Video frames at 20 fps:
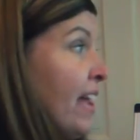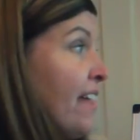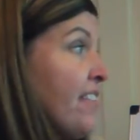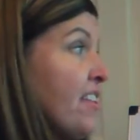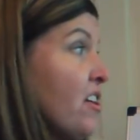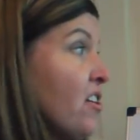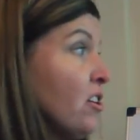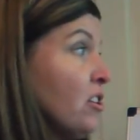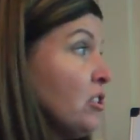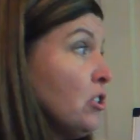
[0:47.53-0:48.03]
and
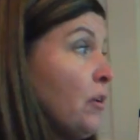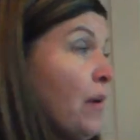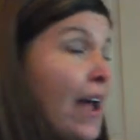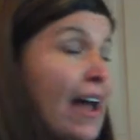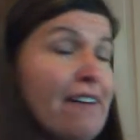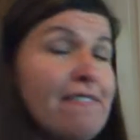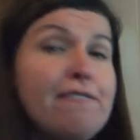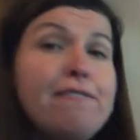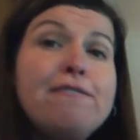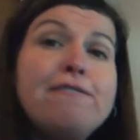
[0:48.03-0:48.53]
they also
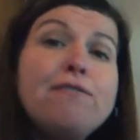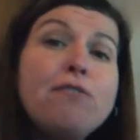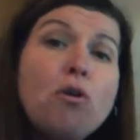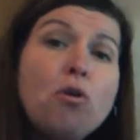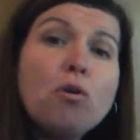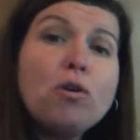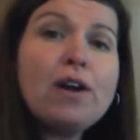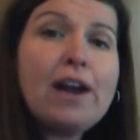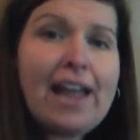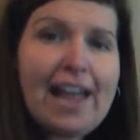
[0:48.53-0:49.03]
have
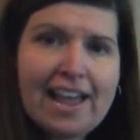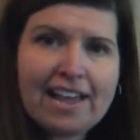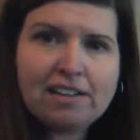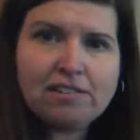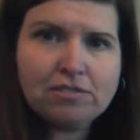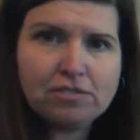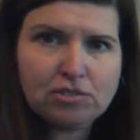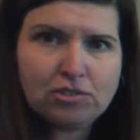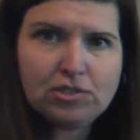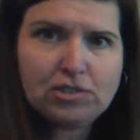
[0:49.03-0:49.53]
4
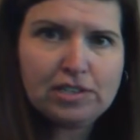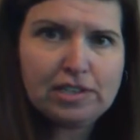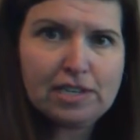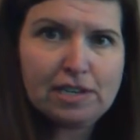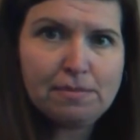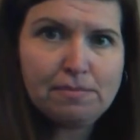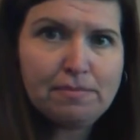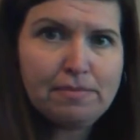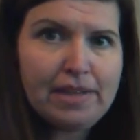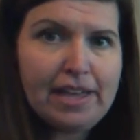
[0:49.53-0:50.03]
angles to
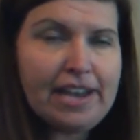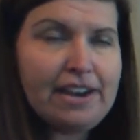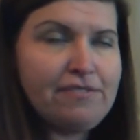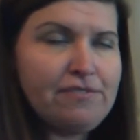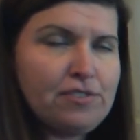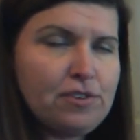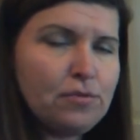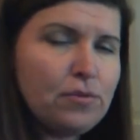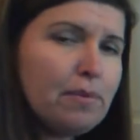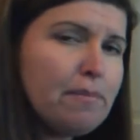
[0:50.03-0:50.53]
them. And
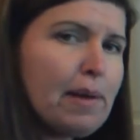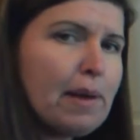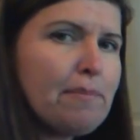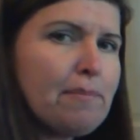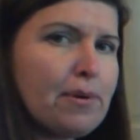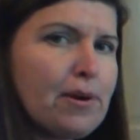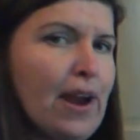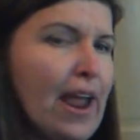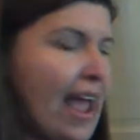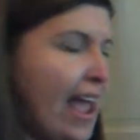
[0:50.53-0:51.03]
if you
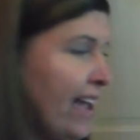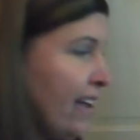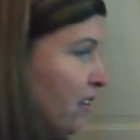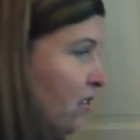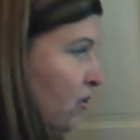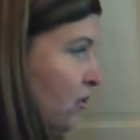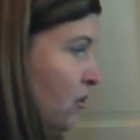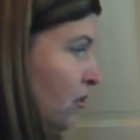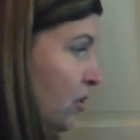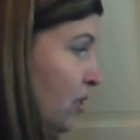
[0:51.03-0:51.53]
remember,
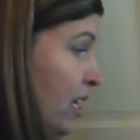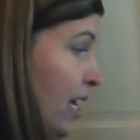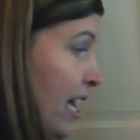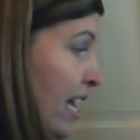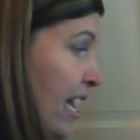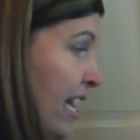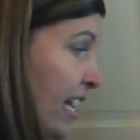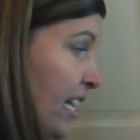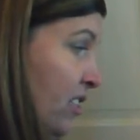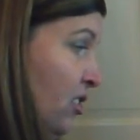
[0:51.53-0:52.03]
angles
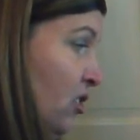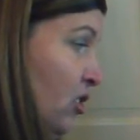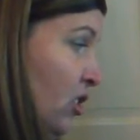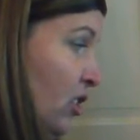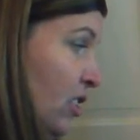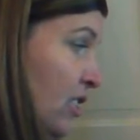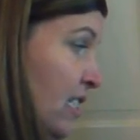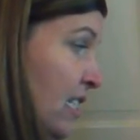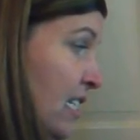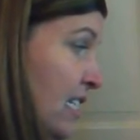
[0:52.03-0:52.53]
is
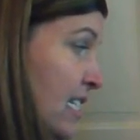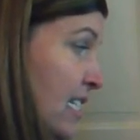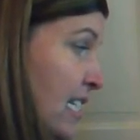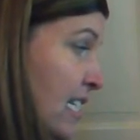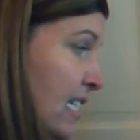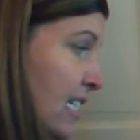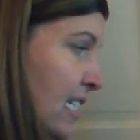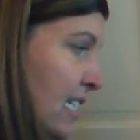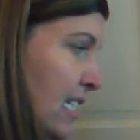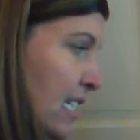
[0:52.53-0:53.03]
just the
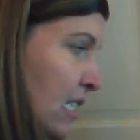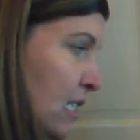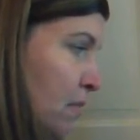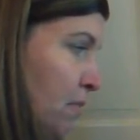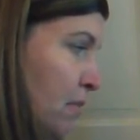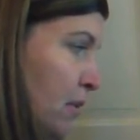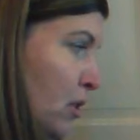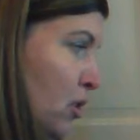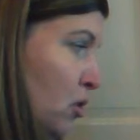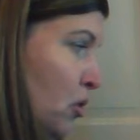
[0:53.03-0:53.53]
distance
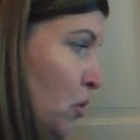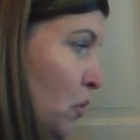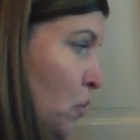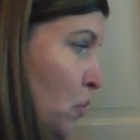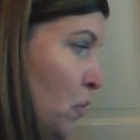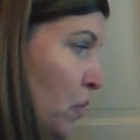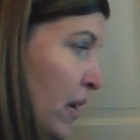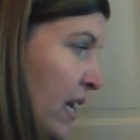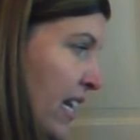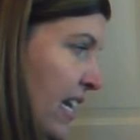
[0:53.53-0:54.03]

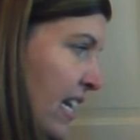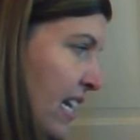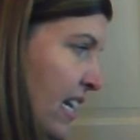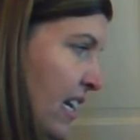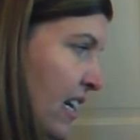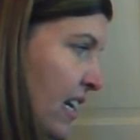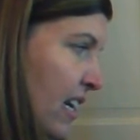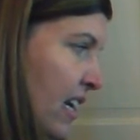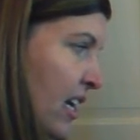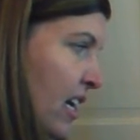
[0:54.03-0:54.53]

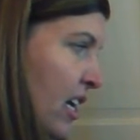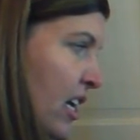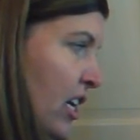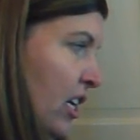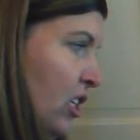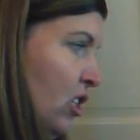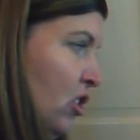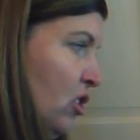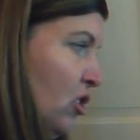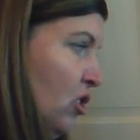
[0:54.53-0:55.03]
between
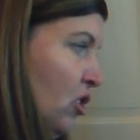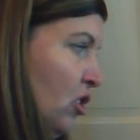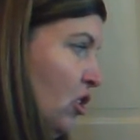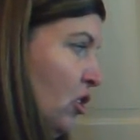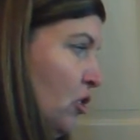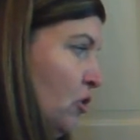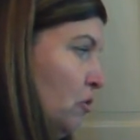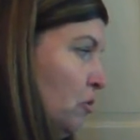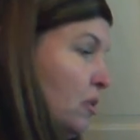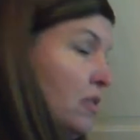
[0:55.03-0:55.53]

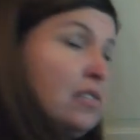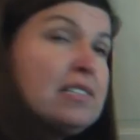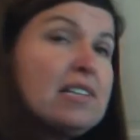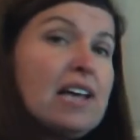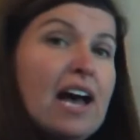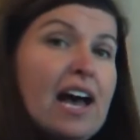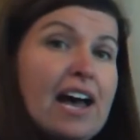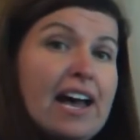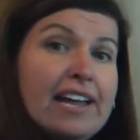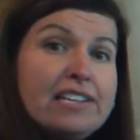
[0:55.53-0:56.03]
2
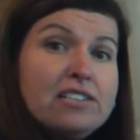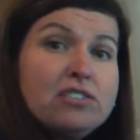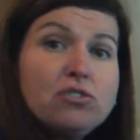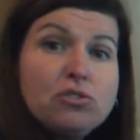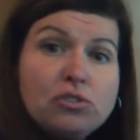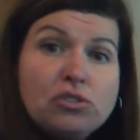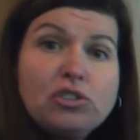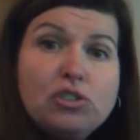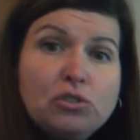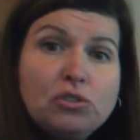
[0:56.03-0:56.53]
sides
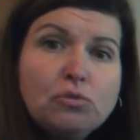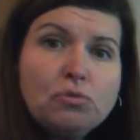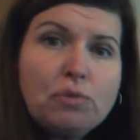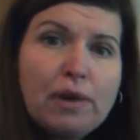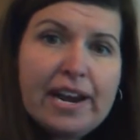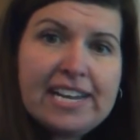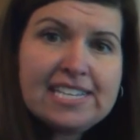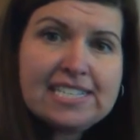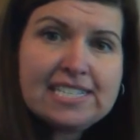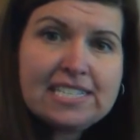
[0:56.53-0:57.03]
or 2
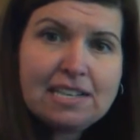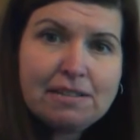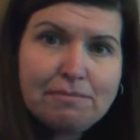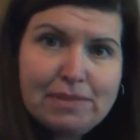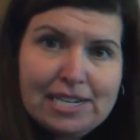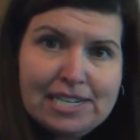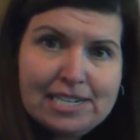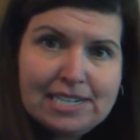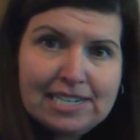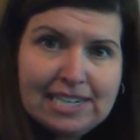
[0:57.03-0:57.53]
rays that
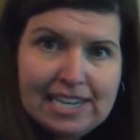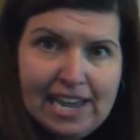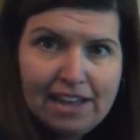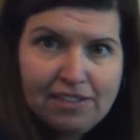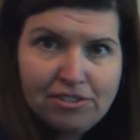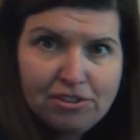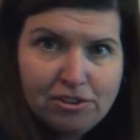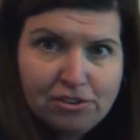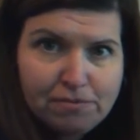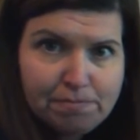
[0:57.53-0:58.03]
meet
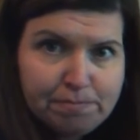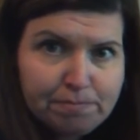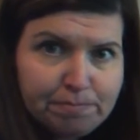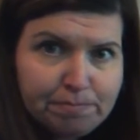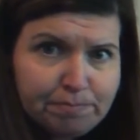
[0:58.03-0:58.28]
together.